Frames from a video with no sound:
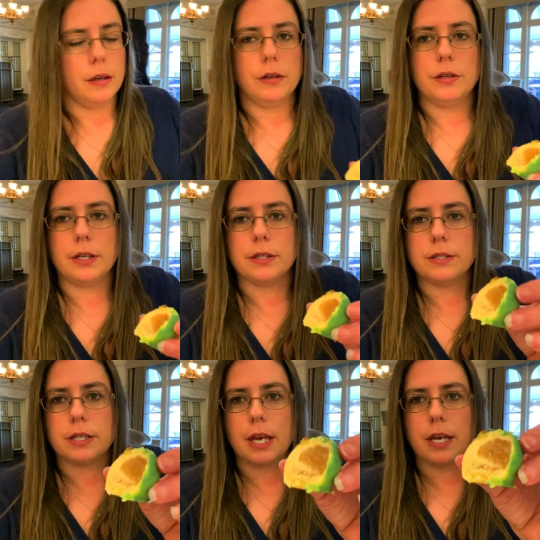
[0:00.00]
you can
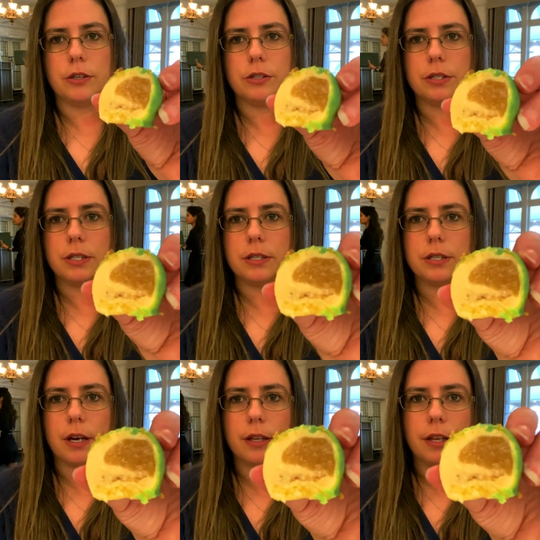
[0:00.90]
see just
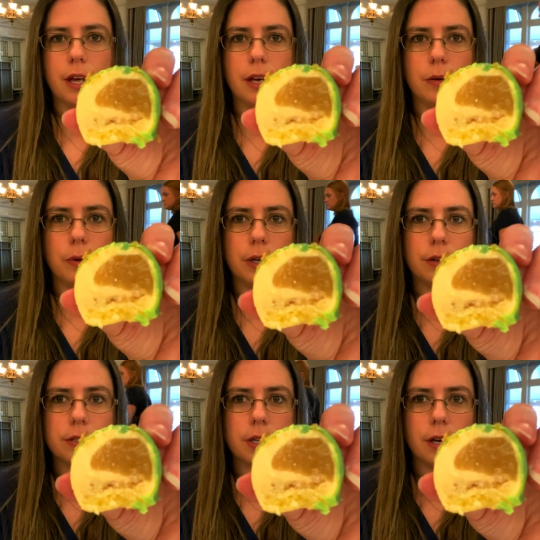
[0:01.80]
inside there what it
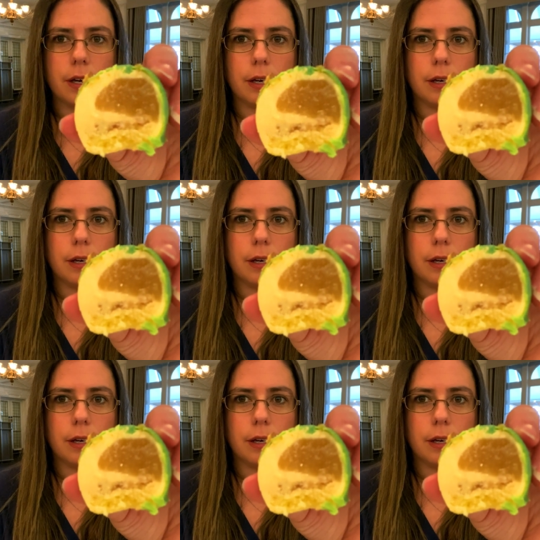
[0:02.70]
looks like.